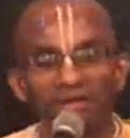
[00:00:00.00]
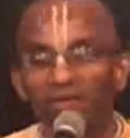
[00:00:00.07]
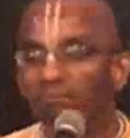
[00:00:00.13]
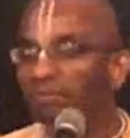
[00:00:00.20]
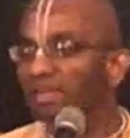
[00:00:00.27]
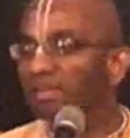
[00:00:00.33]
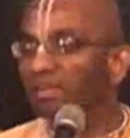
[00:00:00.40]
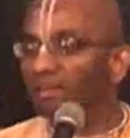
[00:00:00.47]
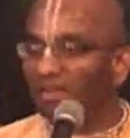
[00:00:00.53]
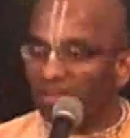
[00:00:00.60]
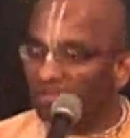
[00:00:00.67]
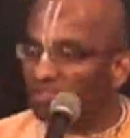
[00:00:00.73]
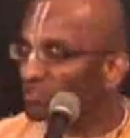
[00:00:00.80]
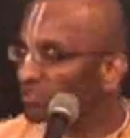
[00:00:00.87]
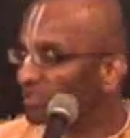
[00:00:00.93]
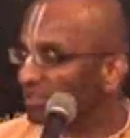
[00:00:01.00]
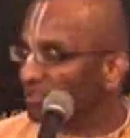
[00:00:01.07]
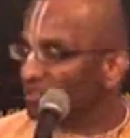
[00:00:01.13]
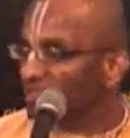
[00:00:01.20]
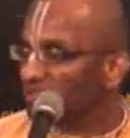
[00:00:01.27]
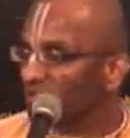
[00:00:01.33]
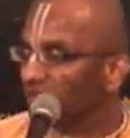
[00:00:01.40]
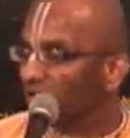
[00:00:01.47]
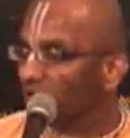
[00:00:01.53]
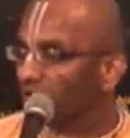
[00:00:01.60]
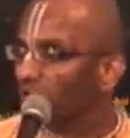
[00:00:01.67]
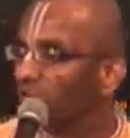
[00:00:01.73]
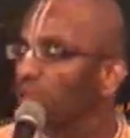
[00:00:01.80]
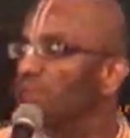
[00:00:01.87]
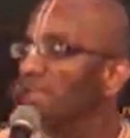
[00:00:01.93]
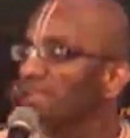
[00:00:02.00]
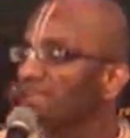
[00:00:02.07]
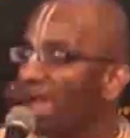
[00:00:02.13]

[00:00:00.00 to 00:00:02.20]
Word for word: being religious with being